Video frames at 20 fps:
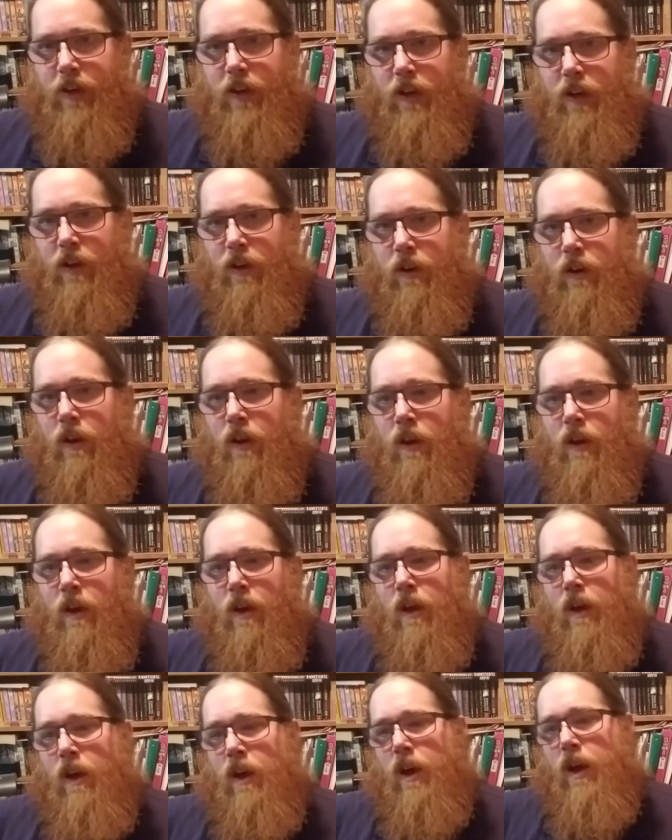in,
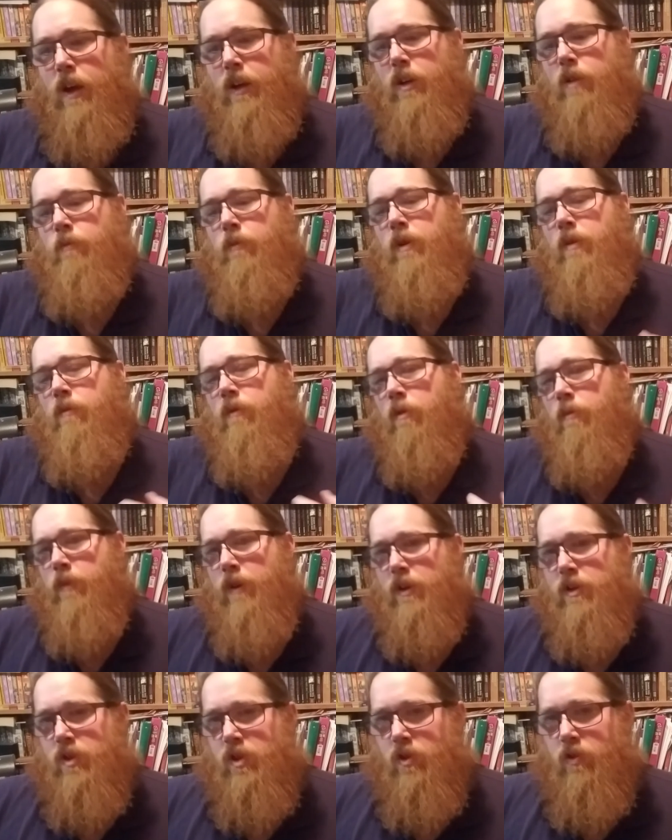and your meat won't be
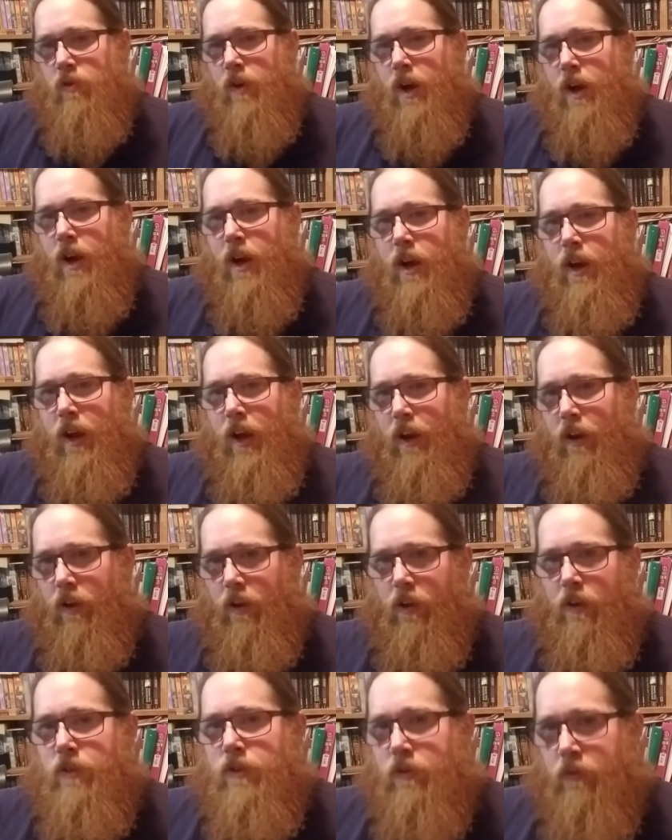as dry, and it'll
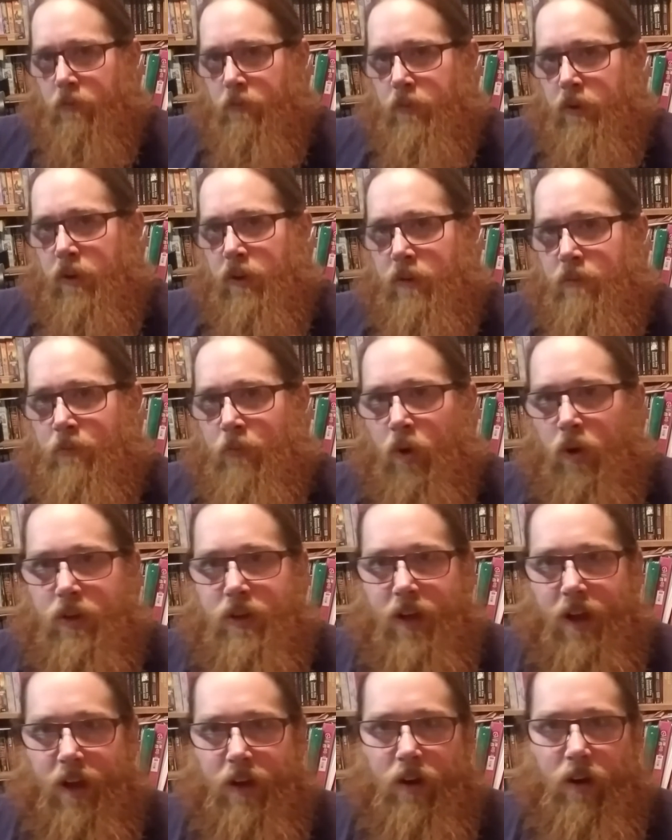also be more
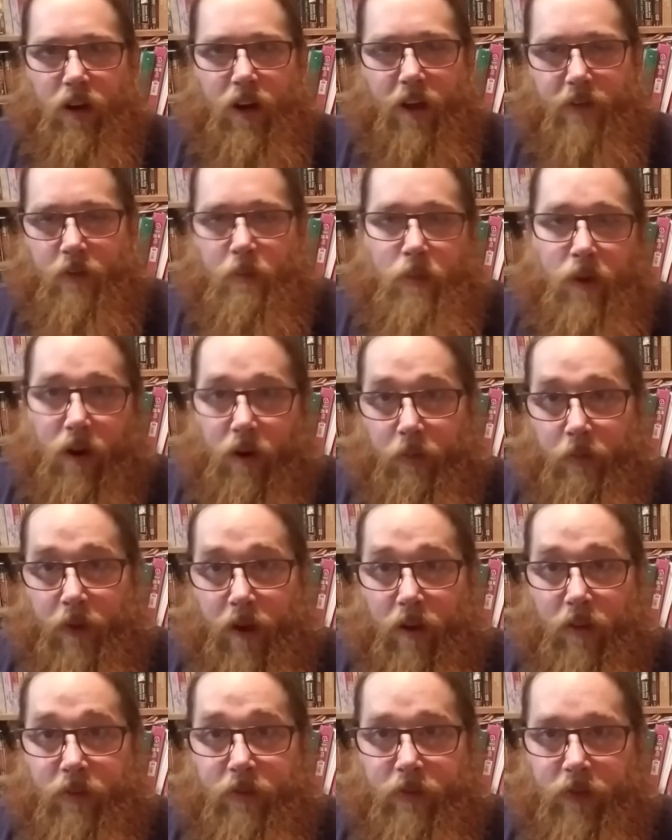tender and have a better
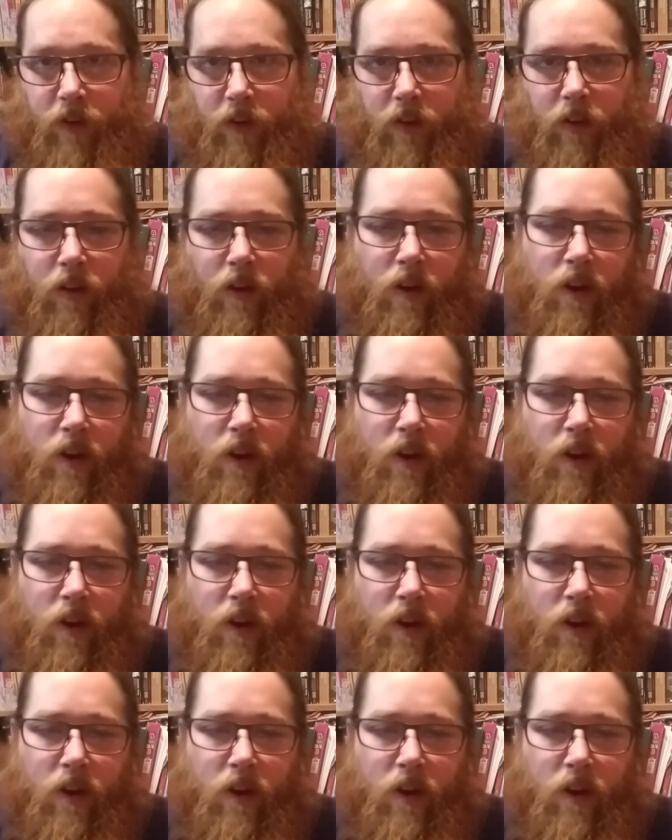mouthfeel.